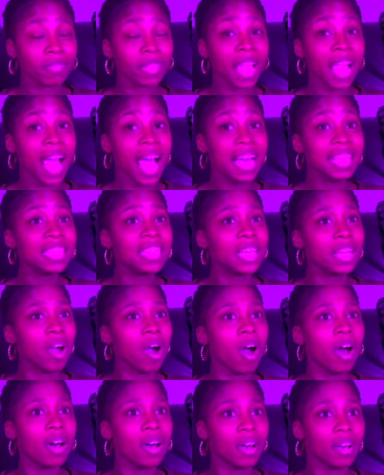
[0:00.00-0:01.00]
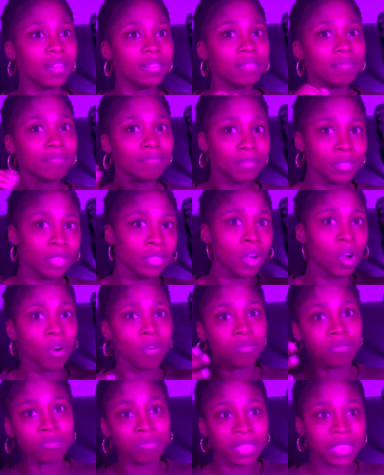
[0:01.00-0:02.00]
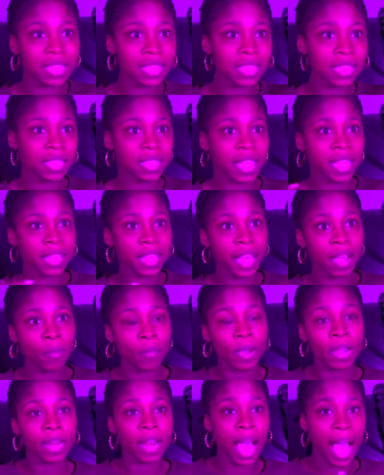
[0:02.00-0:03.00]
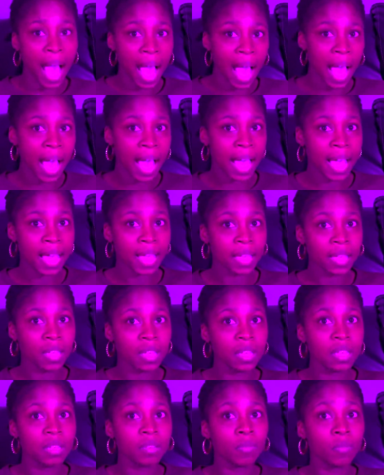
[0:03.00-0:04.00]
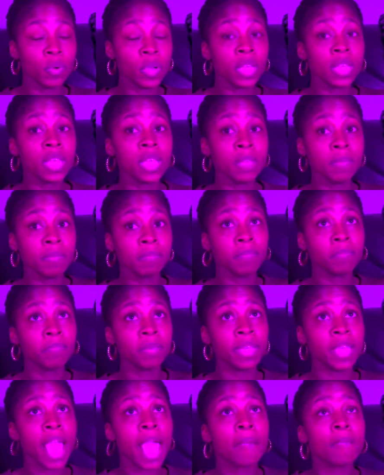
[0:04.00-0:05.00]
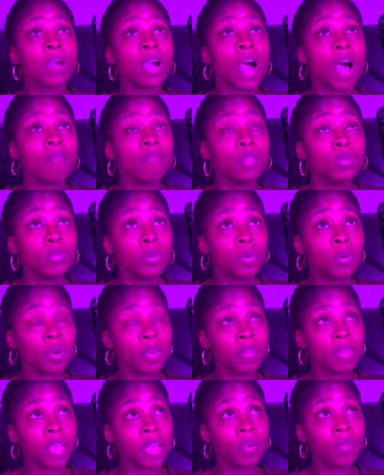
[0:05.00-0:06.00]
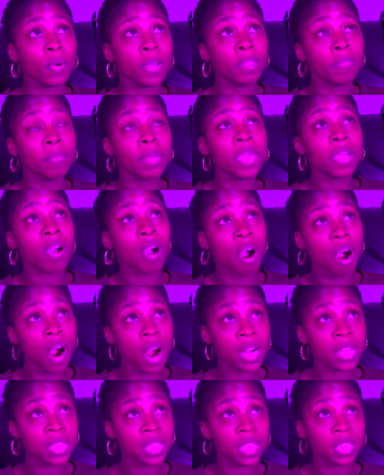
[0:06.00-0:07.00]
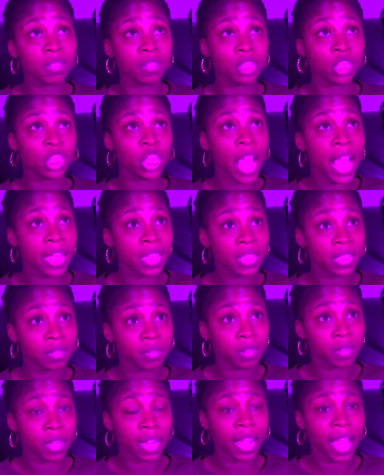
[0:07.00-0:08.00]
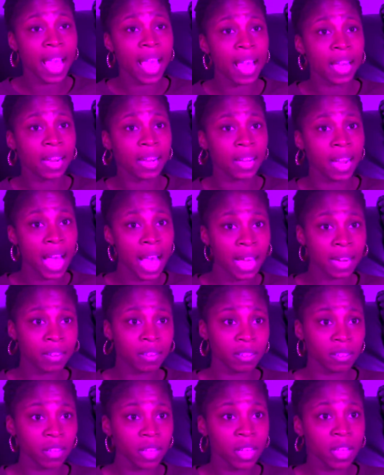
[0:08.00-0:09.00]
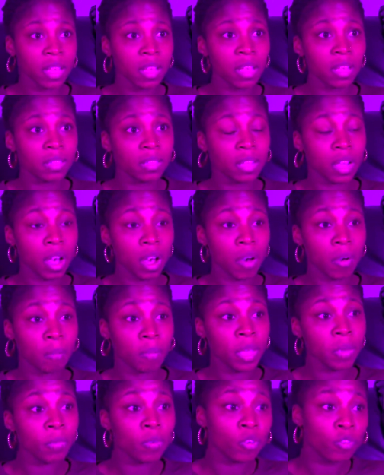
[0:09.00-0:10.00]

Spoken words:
I said all, this to say that when I really became comfortable with being an artist here in Jacksonville, like I had a lot of people